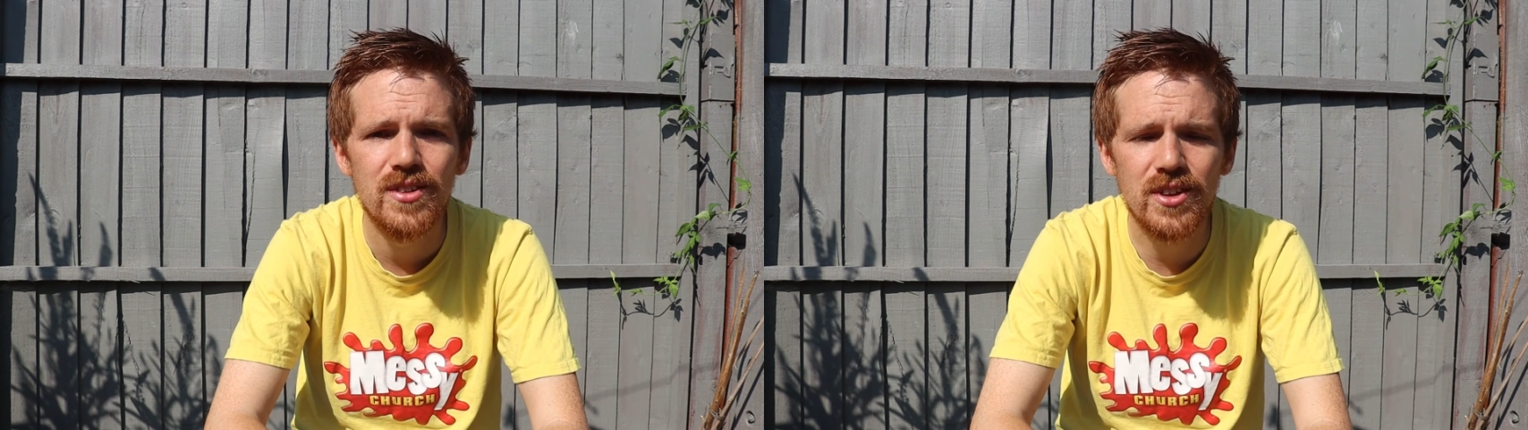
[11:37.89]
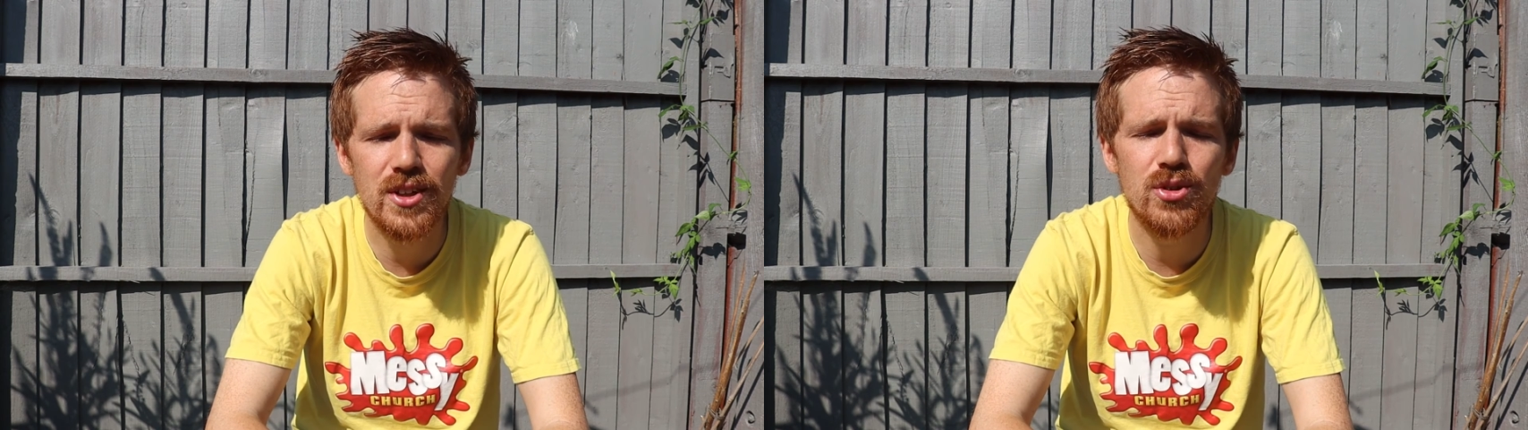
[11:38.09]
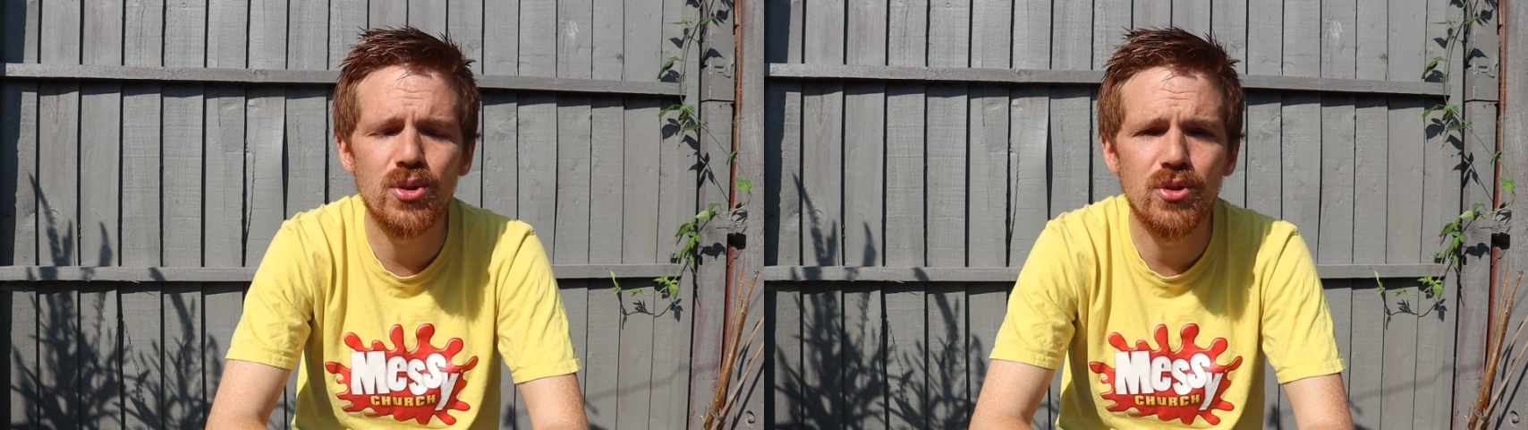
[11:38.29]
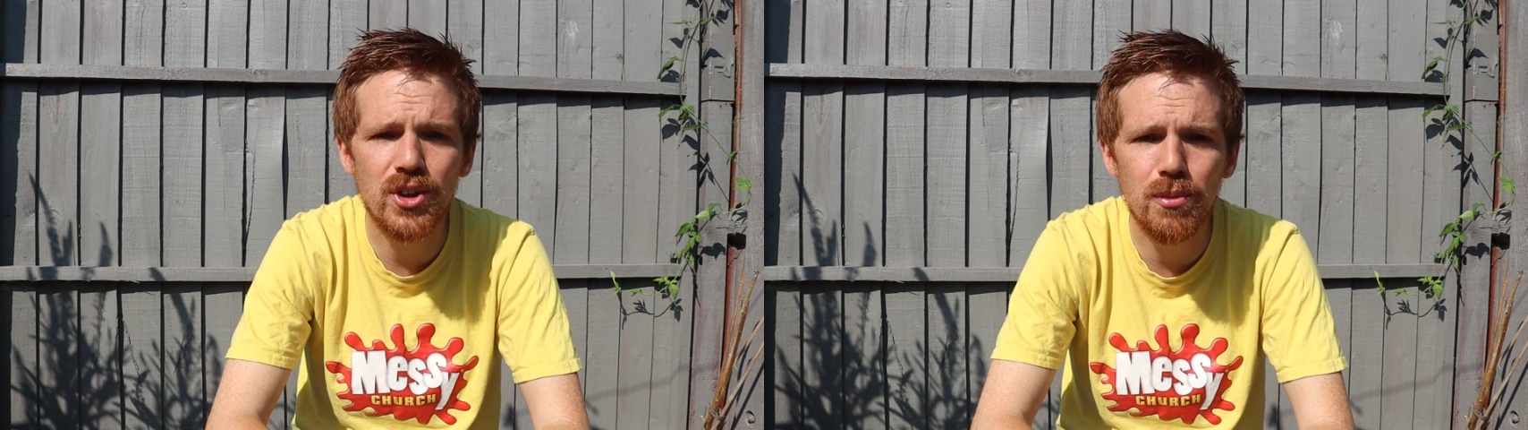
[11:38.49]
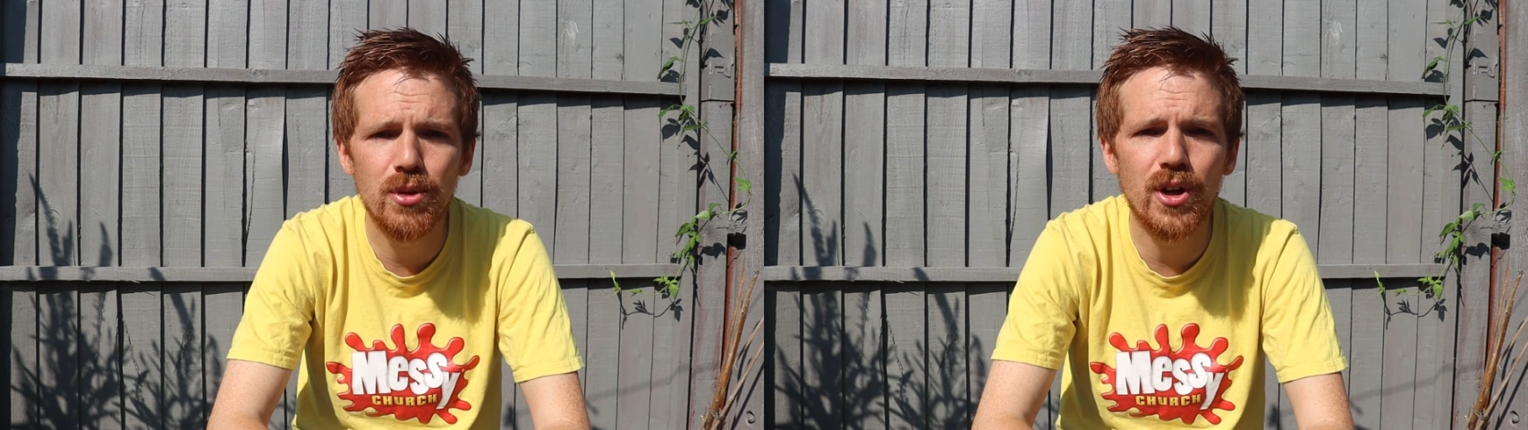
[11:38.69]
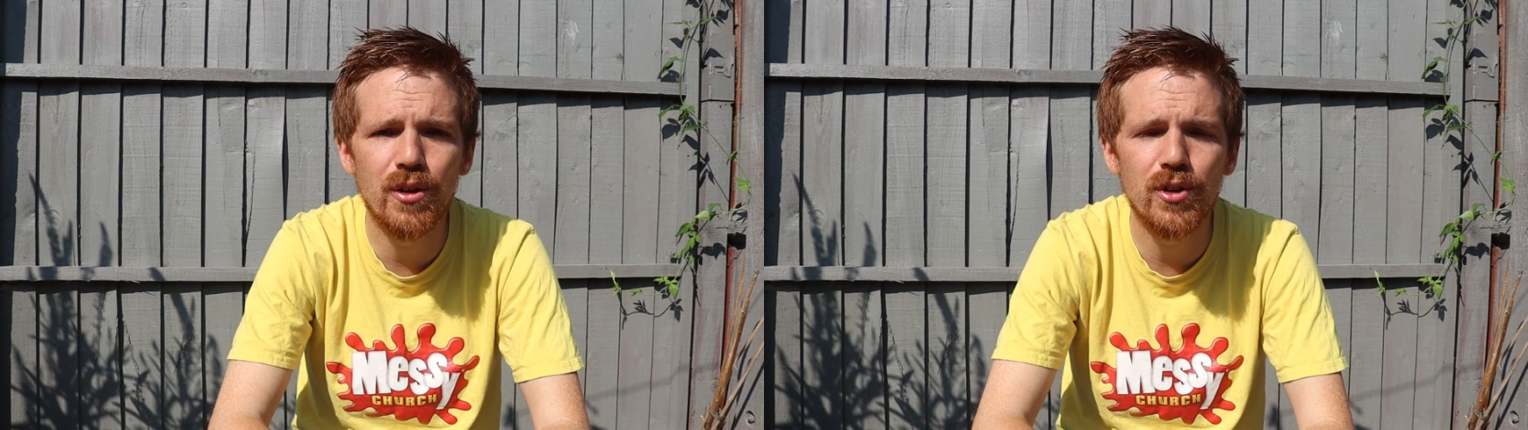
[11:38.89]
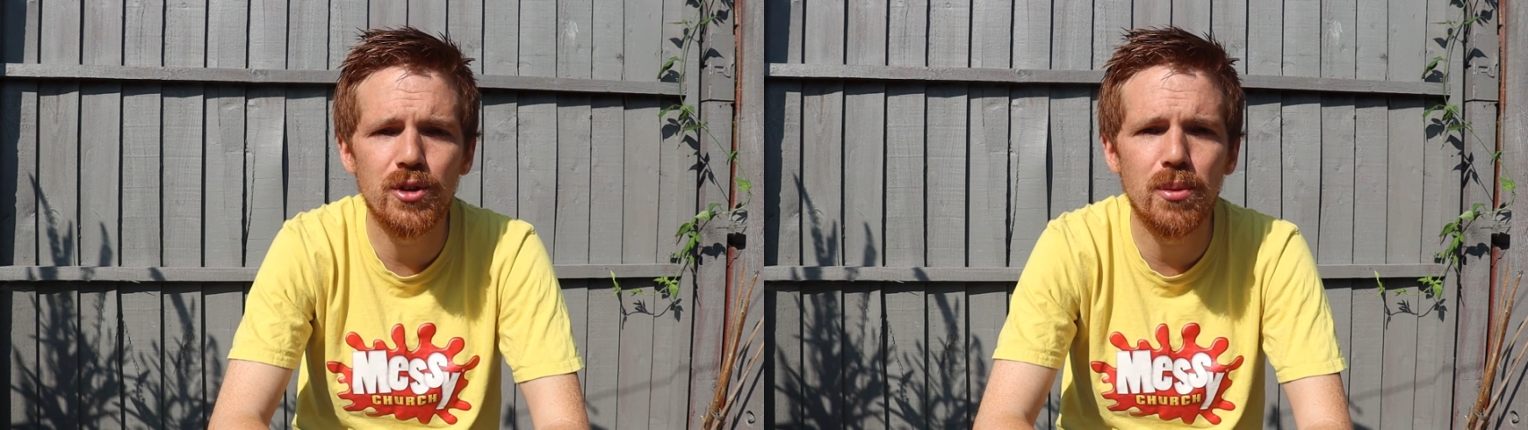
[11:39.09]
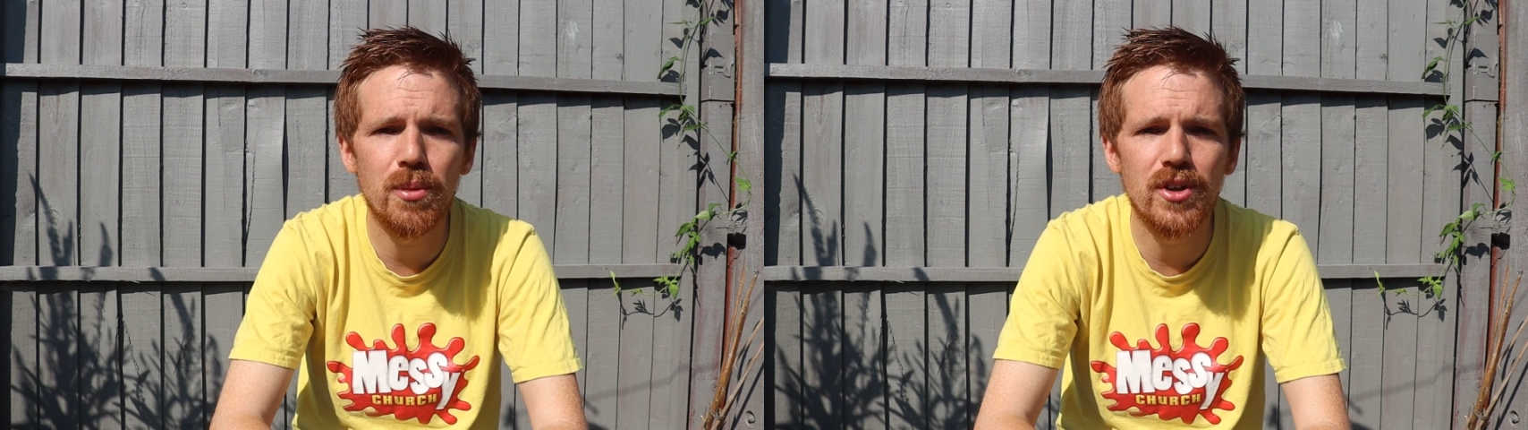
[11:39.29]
Stay tuned, keep an eye on our Facebook